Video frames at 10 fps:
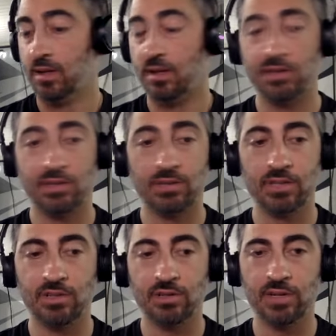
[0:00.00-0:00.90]
long
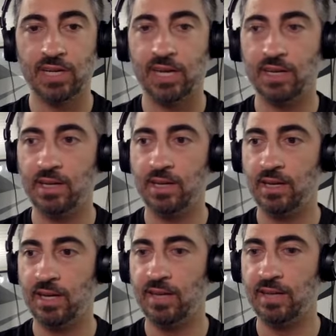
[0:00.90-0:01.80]
story short, kind of
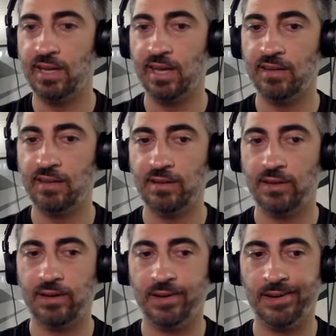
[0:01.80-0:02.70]
got together,
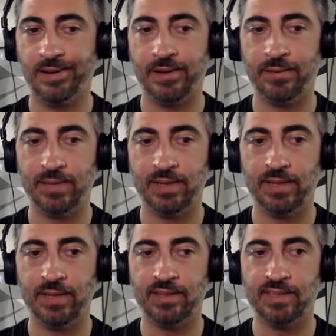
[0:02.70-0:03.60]

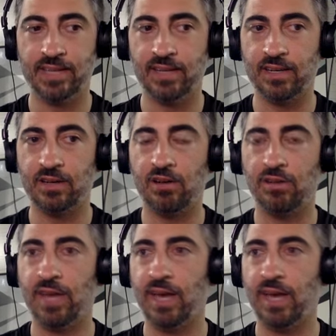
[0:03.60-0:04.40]
and they decided to call